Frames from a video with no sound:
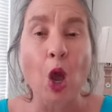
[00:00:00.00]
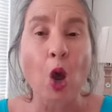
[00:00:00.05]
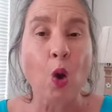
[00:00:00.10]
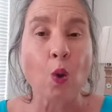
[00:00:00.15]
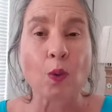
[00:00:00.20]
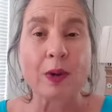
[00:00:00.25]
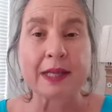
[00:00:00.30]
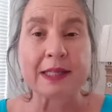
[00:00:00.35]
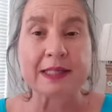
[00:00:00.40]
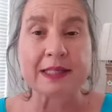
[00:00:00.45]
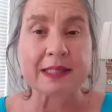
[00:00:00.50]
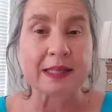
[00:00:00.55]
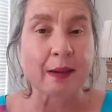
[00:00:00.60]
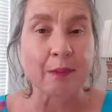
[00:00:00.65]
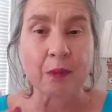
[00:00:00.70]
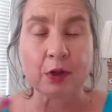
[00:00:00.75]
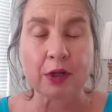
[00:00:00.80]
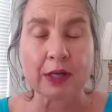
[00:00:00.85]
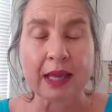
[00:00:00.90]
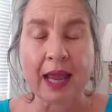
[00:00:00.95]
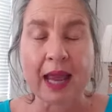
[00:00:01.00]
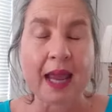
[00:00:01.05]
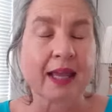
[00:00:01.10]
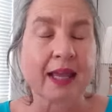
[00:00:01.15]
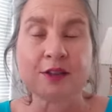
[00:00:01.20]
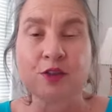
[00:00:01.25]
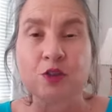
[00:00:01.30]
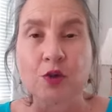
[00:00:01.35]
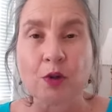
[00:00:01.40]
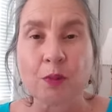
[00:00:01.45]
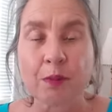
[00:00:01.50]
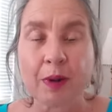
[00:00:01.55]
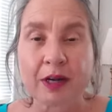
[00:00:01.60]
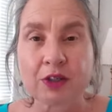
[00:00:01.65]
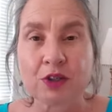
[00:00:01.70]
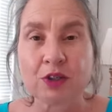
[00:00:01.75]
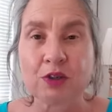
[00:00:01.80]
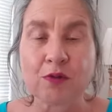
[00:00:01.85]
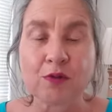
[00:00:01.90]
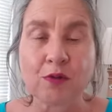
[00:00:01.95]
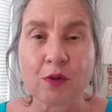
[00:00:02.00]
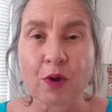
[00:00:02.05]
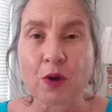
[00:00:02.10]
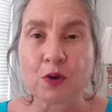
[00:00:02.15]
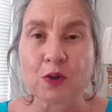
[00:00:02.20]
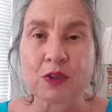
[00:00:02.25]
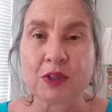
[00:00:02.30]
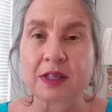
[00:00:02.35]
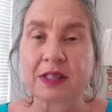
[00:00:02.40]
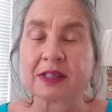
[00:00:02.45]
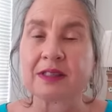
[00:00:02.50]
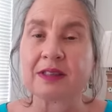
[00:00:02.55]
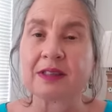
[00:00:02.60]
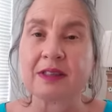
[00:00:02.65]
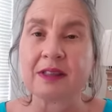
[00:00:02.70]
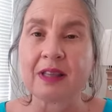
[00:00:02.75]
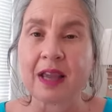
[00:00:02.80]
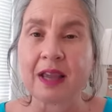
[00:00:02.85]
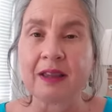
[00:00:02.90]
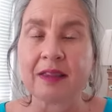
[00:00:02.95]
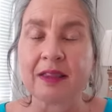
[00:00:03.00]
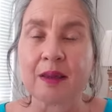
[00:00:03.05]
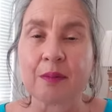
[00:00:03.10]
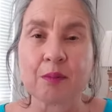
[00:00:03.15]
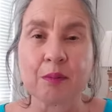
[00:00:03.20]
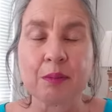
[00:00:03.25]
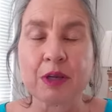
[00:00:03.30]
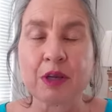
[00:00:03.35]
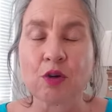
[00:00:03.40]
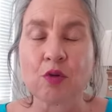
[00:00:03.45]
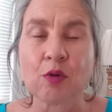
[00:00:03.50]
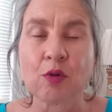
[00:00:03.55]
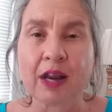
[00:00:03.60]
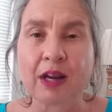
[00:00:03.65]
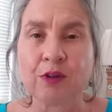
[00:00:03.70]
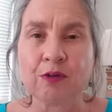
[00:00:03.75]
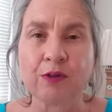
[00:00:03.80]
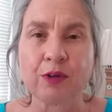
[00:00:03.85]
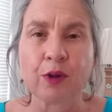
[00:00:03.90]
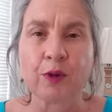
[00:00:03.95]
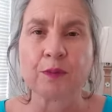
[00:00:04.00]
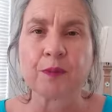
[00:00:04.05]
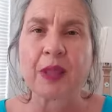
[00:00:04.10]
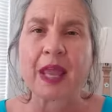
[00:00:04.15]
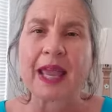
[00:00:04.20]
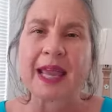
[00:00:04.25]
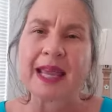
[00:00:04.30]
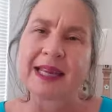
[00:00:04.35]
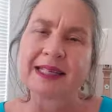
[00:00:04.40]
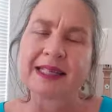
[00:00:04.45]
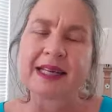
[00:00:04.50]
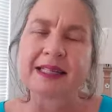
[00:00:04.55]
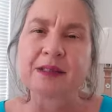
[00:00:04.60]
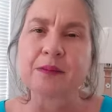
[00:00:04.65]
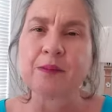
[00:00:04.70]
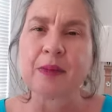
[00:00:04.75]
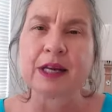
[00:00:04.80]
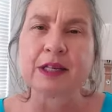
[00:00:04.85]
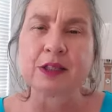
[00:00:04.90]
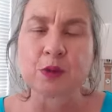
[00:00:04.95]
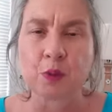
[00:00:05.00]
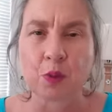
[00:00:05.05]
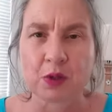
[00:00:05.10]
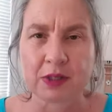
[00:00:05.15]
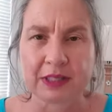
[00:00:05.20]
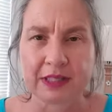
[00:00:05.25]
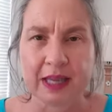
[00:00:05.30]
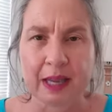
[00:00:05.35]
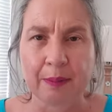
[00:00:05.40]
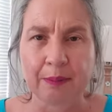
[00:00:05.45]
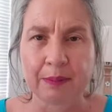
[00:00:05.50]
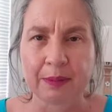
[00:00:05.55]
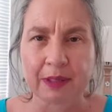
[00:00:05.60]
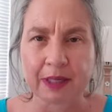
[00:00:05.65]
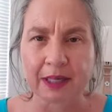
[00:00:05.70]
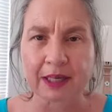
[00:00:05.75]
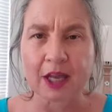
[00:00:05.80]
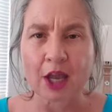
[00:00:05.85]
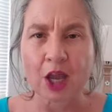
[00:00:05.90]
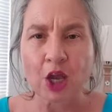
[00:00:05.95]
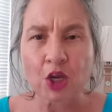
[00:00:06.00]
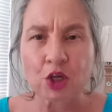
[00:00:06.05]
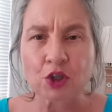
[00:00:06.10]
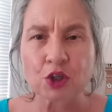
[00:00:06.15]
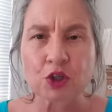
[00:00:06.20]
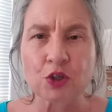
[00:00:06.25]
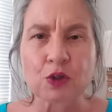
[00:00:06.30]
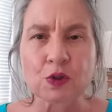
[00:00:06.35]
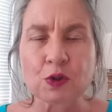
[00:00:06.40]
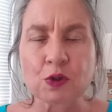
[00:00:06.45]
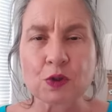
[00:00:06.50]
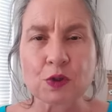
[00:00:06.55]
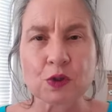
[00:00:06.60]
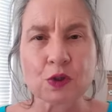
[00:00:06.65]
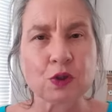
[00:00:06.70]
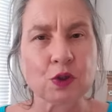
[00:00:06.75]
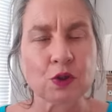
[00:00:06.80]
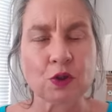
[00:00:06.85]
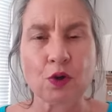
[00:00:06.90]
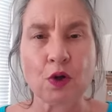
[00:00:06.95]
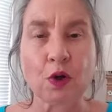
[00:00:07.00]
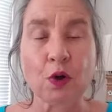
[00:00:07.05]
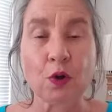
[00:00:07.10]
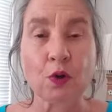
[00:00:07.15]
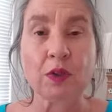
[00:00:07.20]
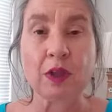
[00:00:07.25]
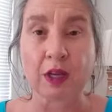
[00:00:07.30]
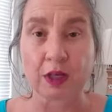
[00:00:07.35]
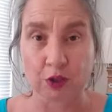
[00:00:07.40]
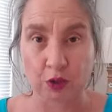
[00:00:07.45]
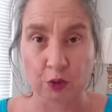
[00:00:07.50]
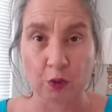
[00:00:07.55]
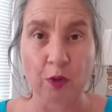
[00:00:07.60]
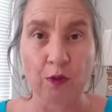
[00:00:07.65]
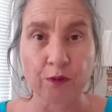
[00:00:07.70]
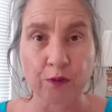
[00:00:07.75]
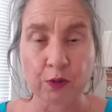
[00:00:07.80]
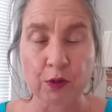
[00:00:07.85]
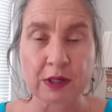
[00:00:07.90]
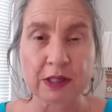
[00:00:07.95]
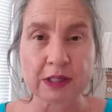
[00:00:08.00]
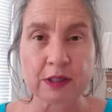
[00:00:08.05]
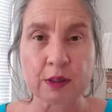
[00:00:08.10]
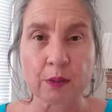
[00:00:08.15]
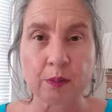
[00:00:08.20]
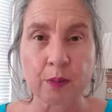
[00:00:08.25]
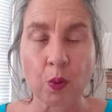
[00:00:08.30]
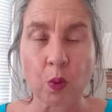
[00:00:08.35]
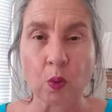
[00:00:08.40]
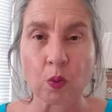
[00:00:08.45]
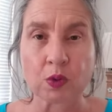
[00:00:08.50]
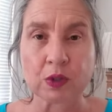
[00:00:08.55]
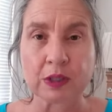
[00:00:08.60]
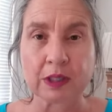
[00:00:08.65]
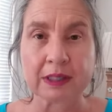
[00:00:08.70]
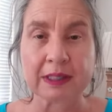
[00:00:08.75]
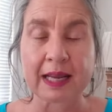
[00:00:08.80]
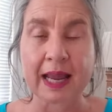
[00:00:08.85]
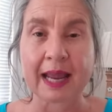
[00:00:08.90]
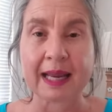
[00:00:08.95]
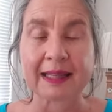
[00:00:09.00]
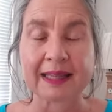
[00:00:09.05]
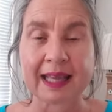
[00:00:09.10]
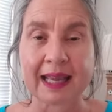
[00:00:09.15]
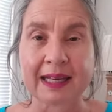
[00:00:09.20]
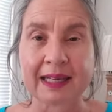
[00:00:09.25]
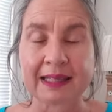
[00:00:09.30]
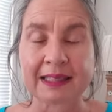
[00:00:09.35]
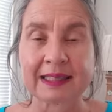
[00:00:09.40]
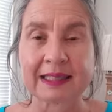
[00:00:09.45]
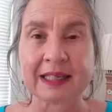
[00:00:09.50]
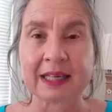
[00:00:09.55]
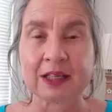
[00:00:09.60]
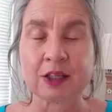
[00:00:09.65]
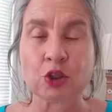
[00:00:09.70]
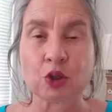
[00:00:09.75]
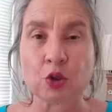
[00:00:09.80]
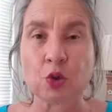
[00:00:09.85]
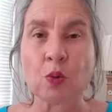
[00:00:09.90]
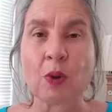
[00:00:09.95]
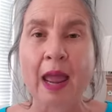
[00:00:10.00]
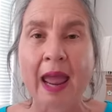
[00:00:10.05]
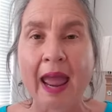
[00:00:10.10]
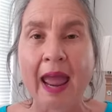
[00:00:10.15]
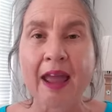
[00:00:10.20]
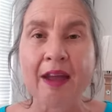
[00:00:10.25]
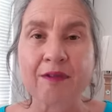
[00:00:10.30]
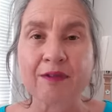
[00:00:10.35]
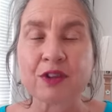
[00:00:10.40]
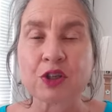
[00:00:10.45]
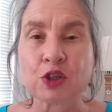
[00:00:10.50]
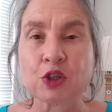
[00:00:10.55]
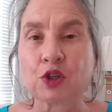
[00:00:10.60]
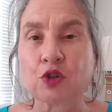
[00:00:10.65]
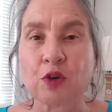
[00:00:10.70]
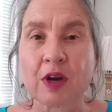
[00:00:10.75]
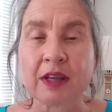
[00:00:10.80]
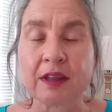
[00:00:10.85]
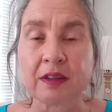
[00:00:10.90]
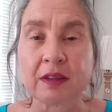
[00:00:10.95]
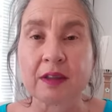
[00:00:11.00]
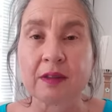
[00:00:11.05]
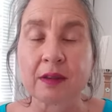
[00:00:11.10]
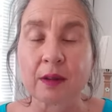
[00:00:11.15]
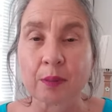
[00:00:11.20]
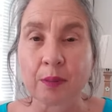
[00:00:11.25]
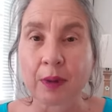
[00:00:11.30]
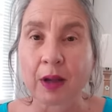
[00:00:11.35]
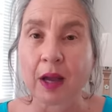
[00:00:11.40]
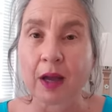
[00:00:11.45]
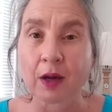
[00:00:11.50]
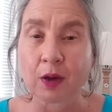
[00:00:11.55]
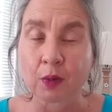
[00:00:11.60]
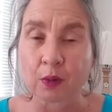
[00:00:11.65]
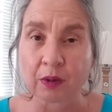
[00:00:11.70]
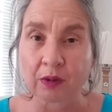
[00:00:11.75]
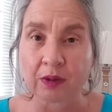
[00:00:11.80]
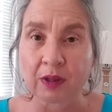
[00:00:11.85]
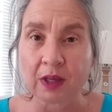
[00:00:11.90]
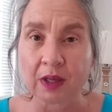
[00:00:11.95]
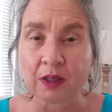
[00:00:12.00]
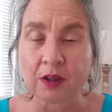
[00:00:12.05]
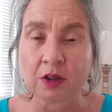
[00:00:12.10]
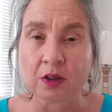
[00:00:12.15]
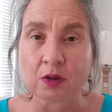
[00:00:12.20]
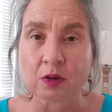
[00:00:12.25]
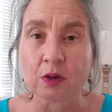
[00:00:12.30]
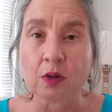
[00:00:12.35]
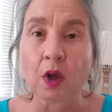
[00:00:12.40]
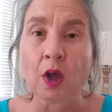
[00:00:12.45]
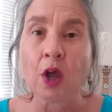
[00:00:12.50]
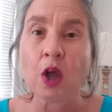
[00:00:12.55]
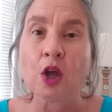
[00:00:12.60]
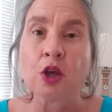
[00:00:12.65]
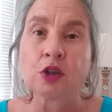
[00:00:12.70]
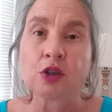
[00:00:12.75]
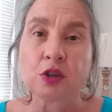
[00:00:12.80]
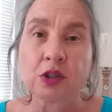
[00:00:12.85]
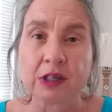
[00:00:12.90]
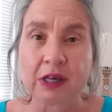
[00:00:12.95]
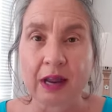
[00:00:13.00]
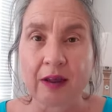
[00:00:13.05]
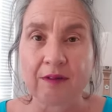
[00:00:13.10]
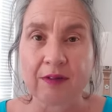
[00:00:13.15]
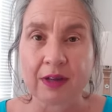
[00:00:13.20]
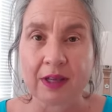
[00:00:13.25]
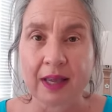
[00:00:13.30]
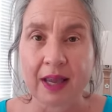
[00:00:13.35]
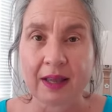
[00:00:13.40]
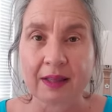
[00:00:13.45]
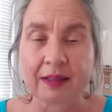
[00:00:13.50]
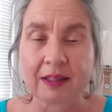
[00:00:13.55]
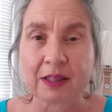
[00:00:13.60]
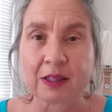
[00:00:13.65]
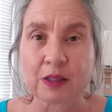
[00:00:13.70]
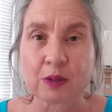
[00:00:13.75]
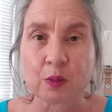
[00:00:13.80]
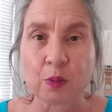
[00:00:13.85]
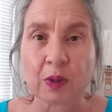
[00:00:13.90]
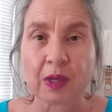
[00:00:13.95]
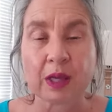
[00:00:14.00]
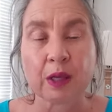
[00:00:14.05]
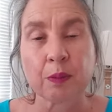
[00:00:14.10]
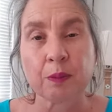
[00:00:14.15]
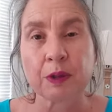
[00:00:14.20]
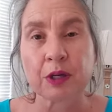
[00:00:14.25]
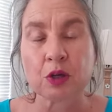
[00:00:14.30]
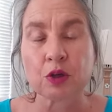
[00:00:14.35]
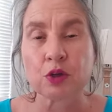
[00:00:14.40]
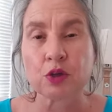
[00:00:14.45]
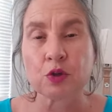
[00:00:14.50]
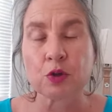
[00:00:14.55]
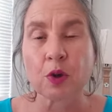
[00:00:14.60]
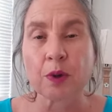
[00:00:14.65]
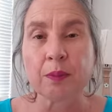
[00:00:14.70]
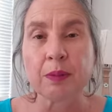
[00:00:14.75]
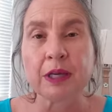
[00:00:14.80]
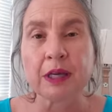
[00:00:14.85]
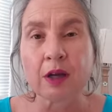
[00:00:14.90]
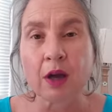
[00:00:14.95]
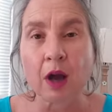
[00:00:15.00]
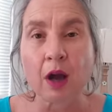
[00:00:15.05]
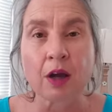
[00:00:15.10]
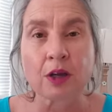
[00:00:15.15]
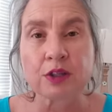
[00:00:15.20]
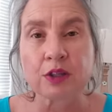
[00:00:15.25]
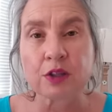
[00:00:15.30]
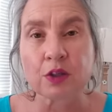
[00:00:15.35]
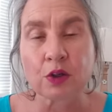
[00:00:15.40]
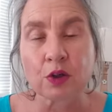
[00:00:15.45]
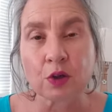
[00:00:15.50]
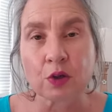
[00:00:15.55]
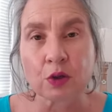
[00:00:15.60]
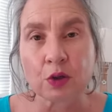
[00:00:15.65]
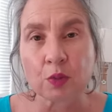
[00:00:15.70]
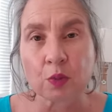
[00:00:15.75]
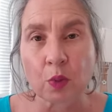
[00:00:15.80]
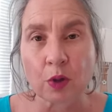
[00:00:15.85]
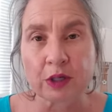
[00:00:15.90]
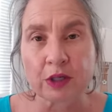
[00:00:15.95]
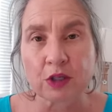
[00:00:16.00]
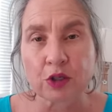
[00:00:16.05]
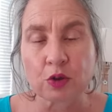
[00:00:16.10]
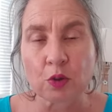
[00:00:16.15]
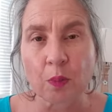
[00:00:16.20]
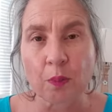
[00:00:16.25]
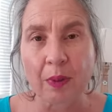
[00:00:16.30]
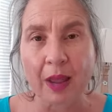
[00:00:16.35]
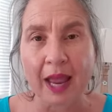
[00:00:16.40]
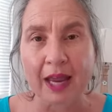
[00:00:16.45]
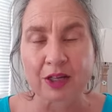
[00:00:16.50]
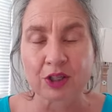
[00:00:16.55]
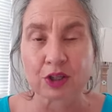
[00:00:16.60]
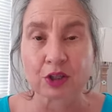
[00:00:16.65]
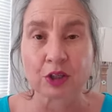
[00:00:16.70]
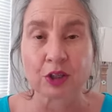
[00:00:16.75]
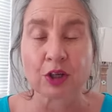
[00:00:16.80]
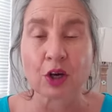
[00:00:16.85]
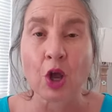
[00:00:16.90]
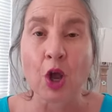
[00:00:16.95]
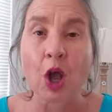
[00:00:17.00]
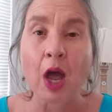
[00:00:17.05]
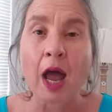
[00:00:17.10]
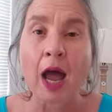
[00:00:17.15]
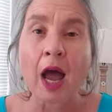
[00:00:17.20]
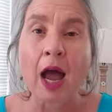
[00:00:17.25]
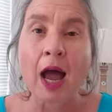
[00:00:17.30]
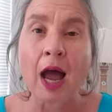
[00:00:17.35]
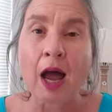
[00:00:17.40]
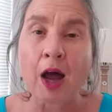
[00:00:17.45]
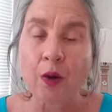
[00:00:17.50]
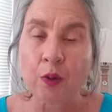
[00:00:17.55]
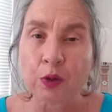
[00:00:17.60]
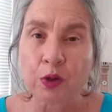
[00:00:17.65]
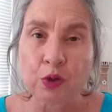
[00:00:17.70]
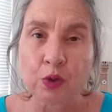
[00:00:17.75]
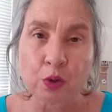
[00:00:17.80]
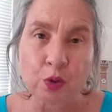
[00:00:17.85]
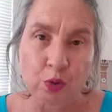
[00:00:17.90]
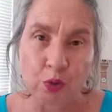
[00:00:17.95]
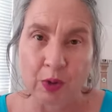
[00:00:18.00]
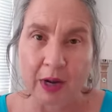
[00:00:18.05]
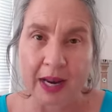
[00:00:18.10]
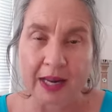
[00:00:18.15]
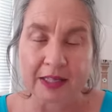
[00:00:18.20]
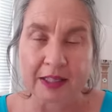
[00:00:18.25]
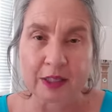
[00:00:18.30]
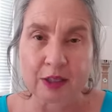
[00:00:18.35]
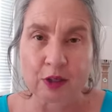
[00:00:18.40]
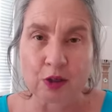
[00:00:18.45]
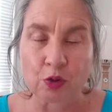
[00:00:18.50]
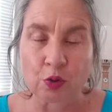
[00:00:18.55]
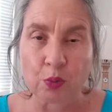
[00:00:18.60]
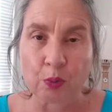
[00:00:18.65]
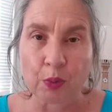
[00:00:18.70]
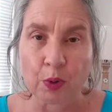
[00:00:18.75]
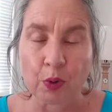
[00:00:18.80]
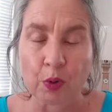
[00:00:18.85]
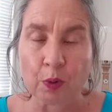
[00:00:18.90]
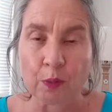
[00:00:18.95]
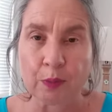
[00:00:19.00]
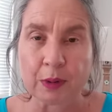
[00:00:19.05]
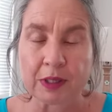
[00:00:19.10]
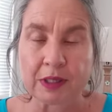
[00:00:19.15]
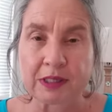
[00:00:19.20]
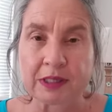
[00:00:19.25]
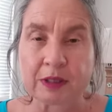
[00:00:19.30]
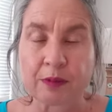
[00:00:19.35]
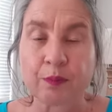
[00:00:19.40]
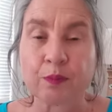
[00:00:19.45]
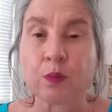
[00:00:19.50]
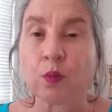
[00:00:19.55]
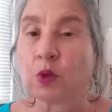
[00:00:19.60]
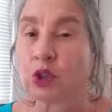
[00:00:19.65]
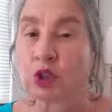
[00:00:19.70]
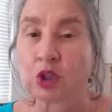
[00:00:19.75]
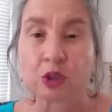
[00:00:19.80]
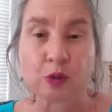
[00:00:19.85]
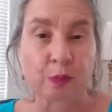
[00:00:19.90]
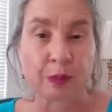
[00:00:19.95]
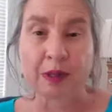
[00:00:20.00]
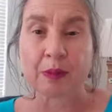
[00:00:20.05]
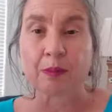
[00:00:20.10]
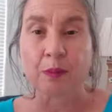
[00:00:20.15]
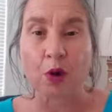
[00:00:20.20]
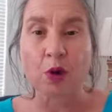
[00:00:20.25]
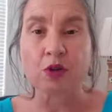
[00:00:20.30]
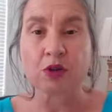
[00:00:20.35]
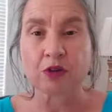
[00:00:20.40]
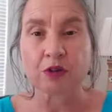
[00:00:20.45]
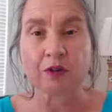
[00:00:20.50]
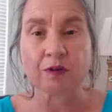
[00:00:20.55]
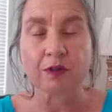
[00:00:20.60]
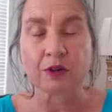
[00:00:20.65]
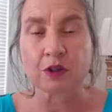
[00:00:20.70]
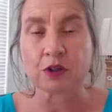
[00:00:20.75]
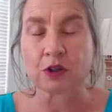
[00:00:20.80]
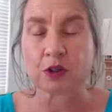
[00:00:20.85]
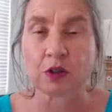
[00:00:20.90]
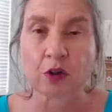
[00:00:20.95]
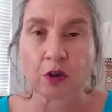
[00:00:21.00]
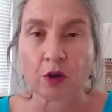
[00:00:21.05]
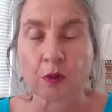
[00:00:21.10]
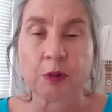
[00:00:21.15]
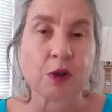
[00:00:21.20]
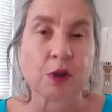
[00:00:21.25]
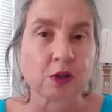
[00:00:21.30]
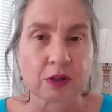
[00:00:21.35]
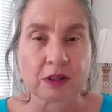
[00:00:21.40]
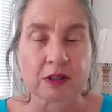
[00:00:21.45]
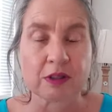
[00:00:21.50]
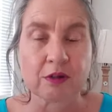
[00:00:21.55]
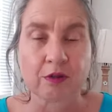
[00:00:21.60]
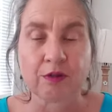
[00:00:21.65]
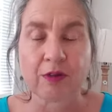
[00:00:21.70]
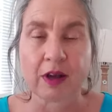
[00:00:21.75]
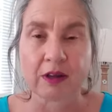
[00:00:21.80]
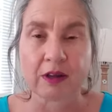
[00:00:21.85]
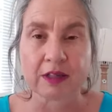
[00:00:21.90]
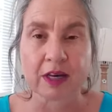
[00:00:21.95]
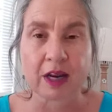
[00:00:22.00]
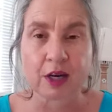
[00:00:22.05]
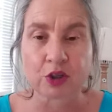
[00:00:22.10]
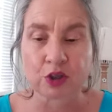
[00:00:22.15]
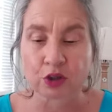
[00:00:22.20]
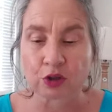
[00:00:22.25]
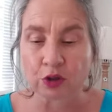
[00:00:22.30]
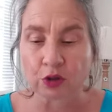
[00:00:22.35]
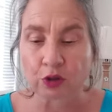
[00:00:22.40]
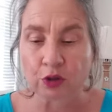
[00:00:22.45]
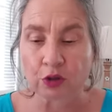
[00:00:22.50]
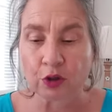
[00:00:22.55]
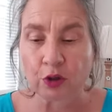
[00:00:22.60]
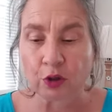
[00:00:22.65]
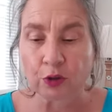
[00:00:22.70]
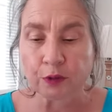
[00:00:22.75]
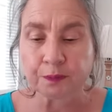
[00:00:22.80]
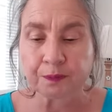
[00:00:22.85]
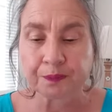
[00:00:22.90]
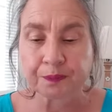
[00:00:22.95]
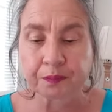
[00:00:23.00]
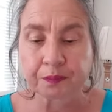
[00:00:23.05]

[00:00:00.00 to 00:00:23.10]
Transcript: When somebody hands you a bunch of roses, thank them, be grateful. It doesn't matter what's happening. Choose to know that you are fully supported and that you have the strength and the power within you to navigate this week, because you are being asked to look at what is your passion, how are you creating your purpose, which has been most of this year because it's a foundational year,